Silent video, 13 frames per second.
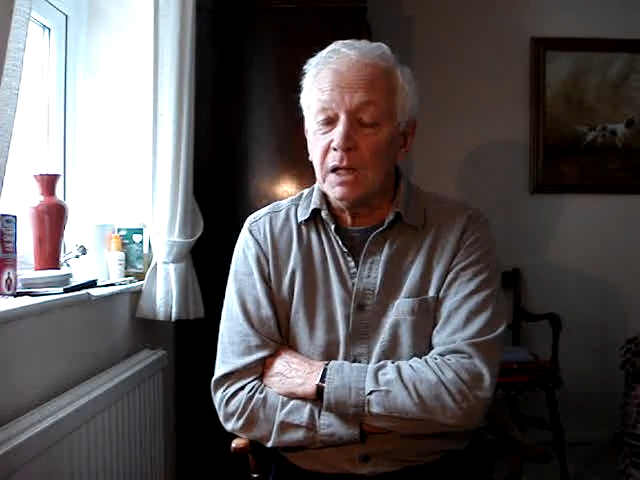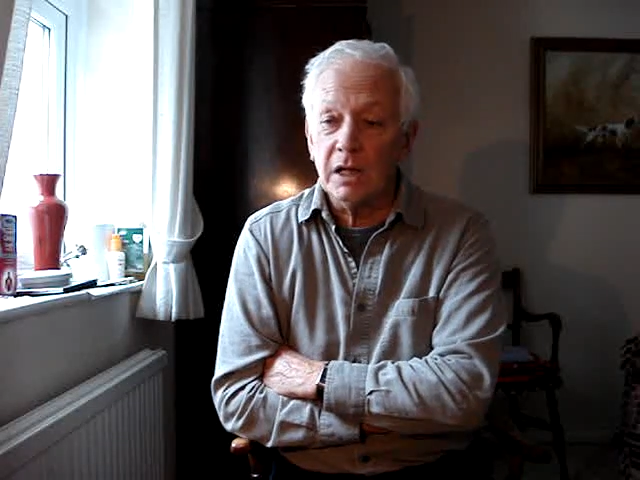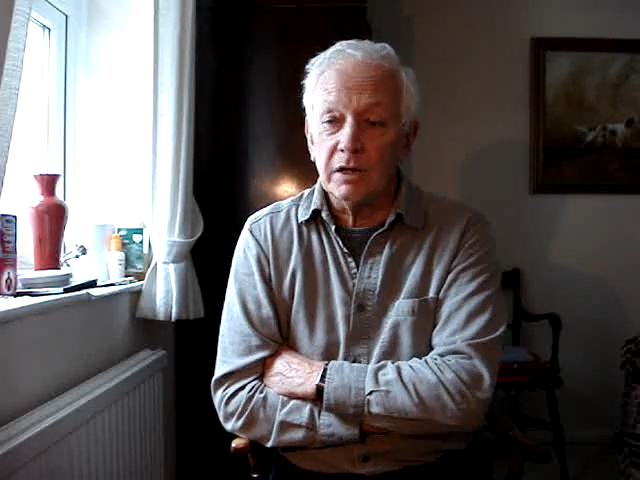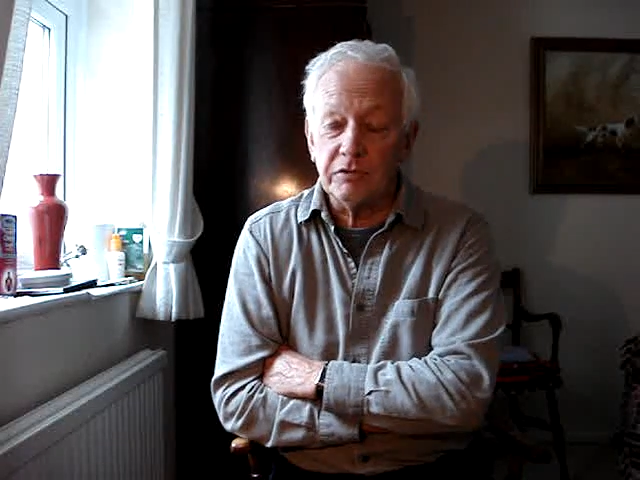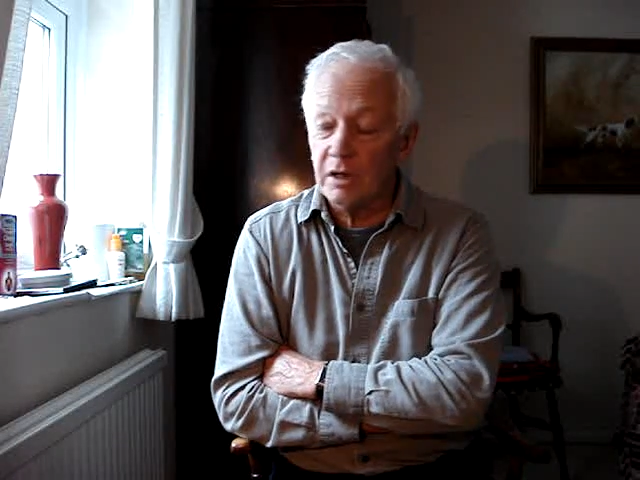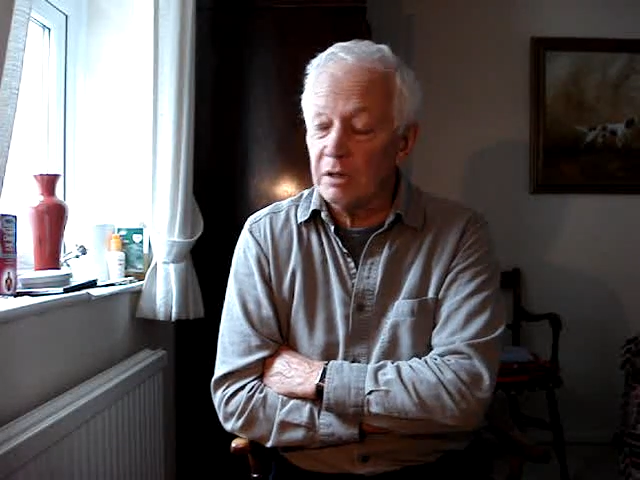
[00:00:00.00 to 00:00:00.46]

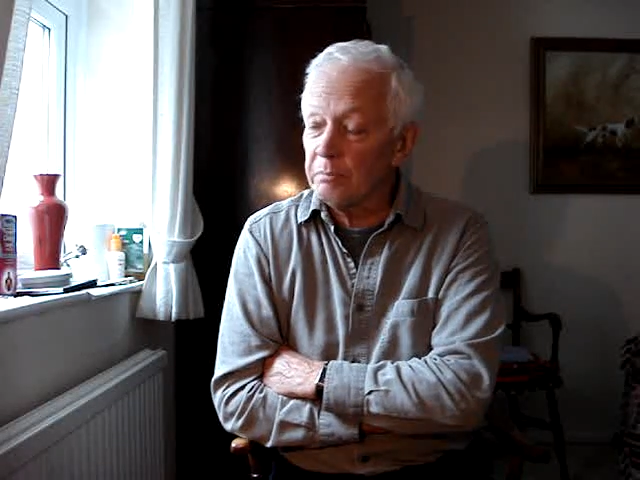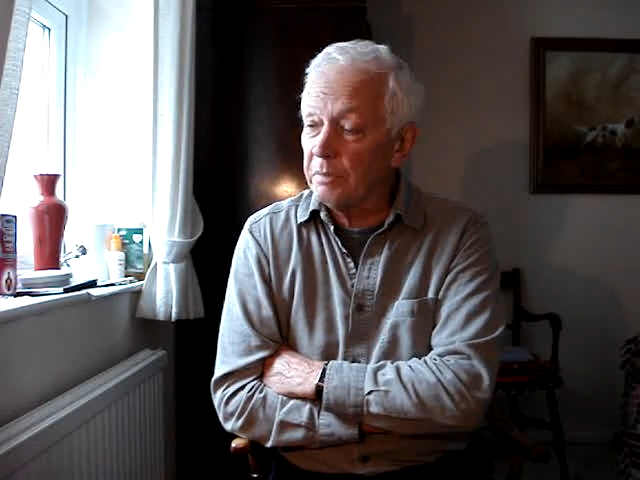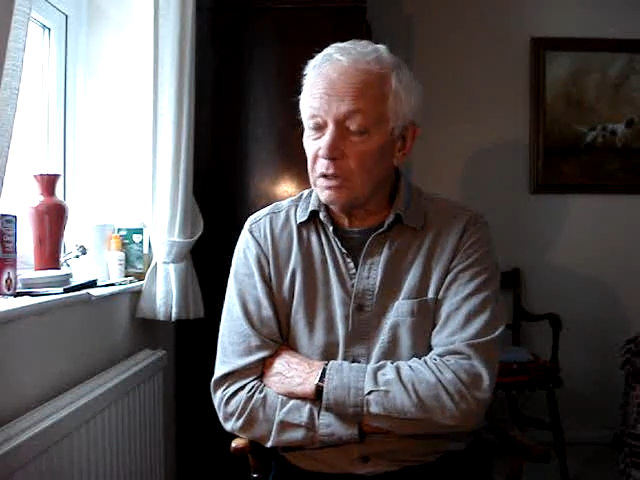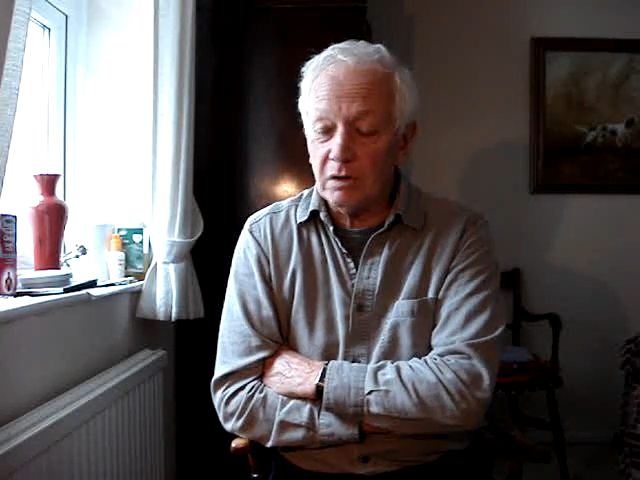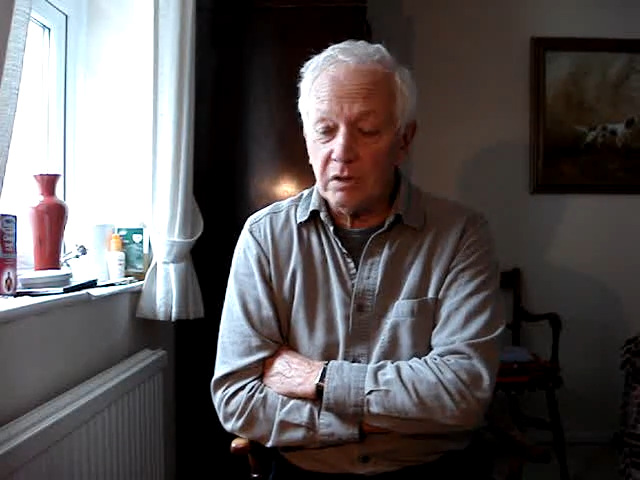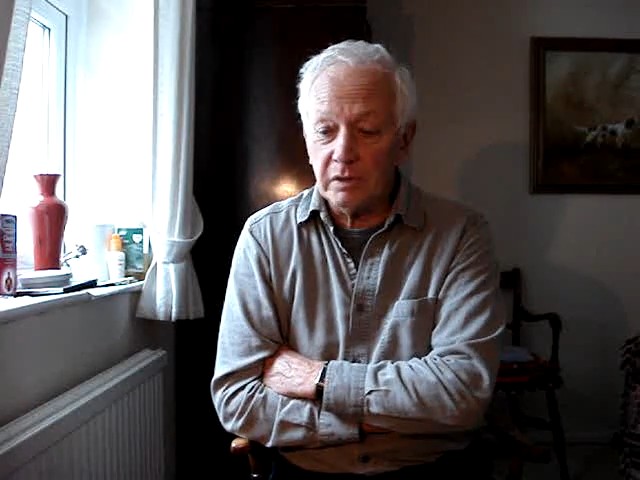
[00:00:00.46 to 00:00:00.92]
He said,
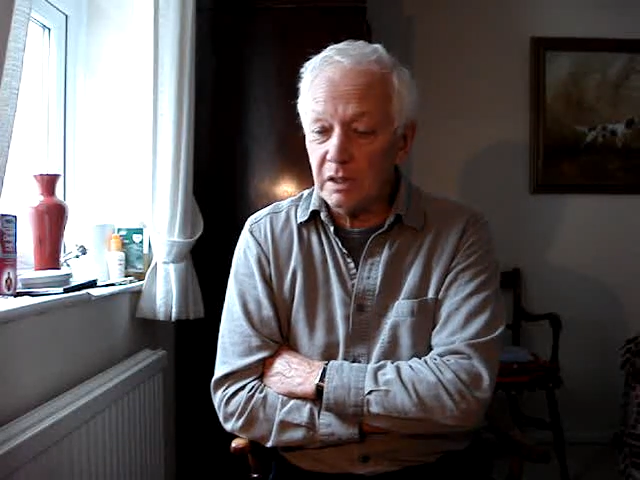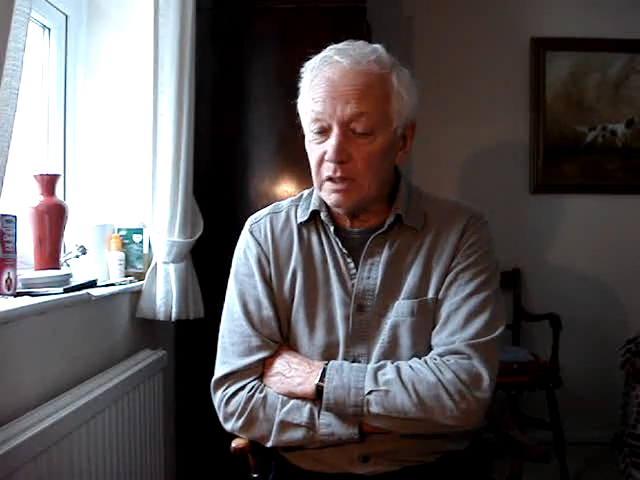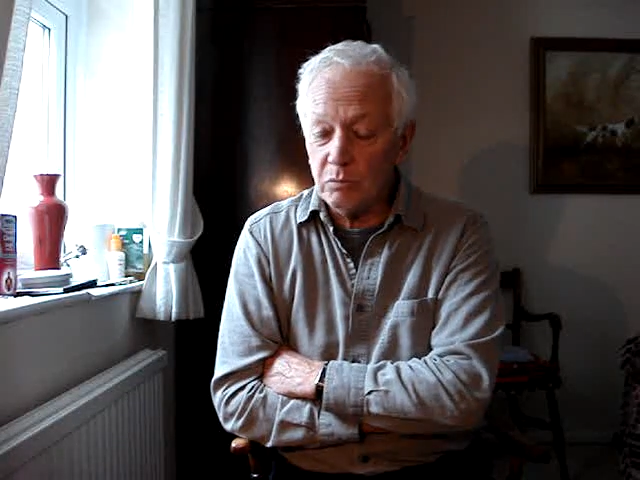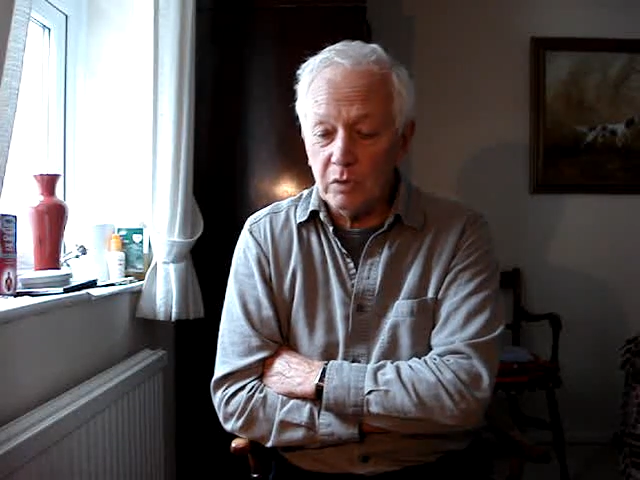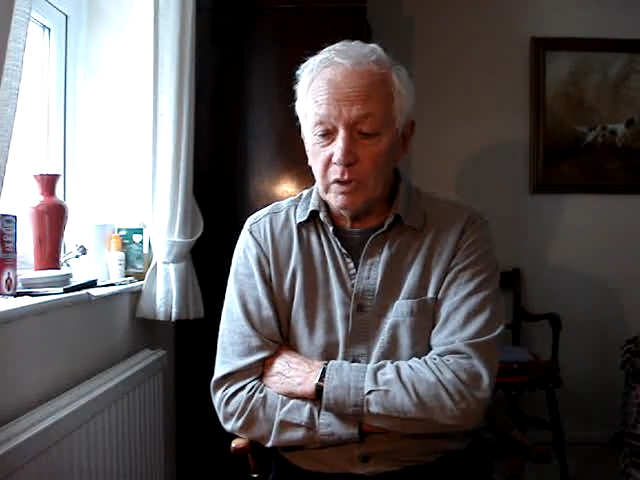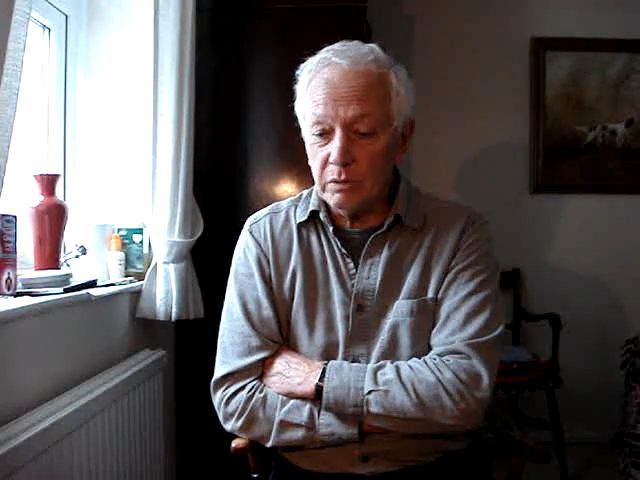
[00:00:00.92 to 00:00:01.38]
well, I don't
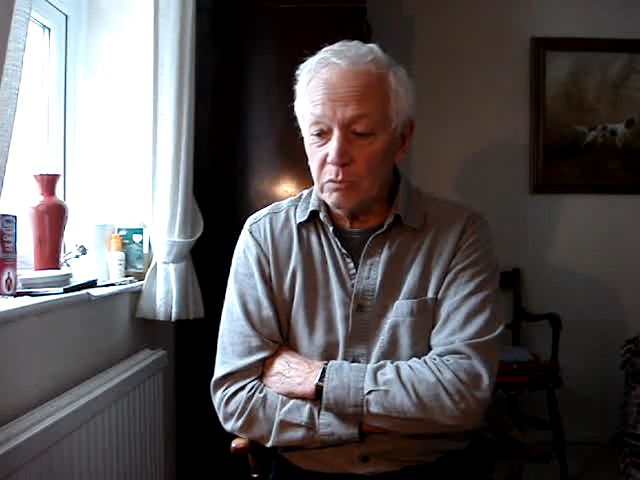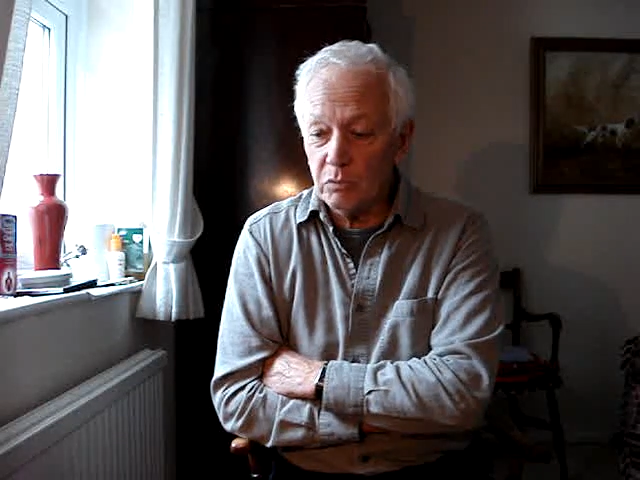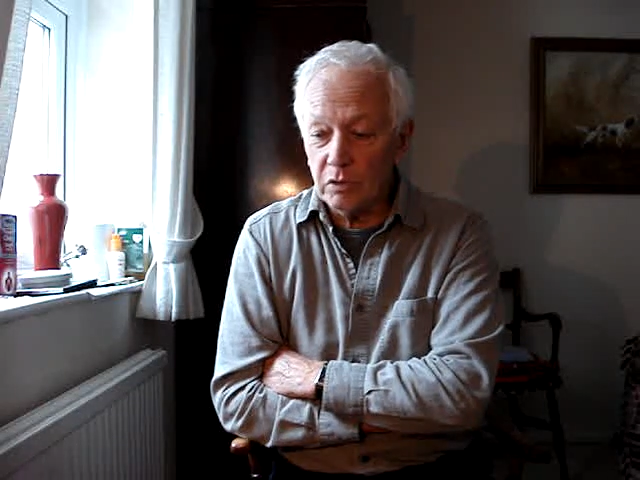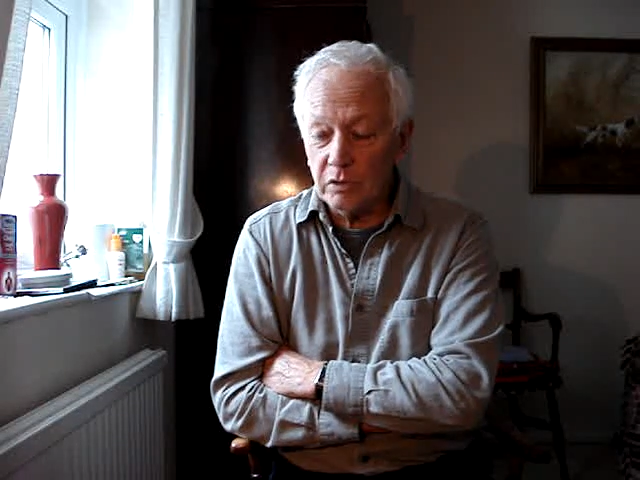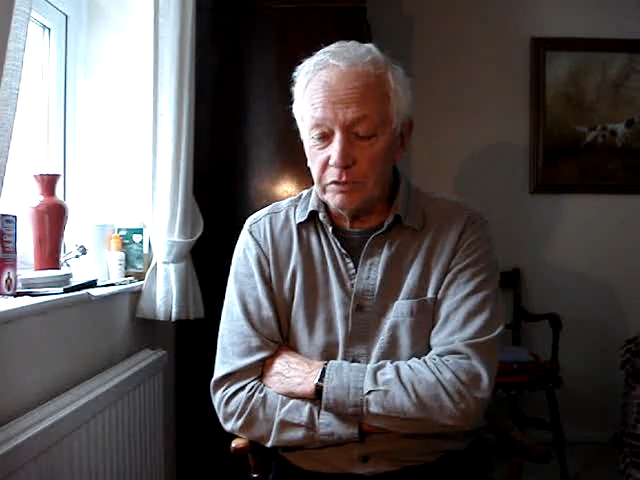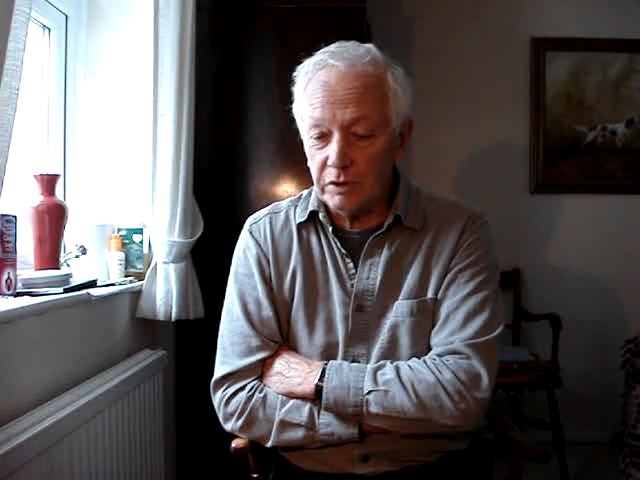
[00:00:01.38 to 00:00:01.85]
know what it
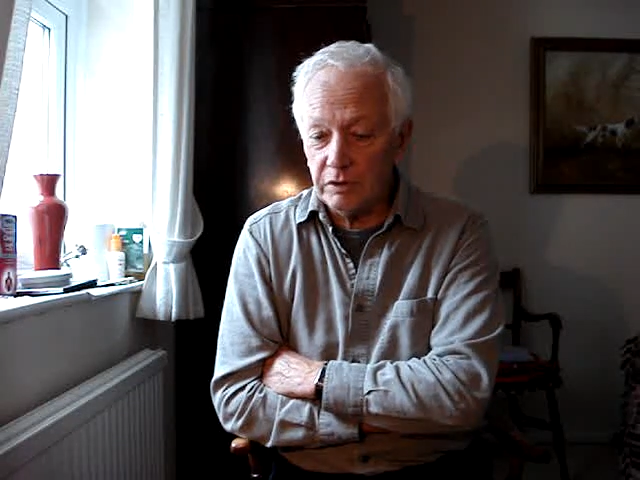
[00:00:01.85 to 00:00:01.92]
was.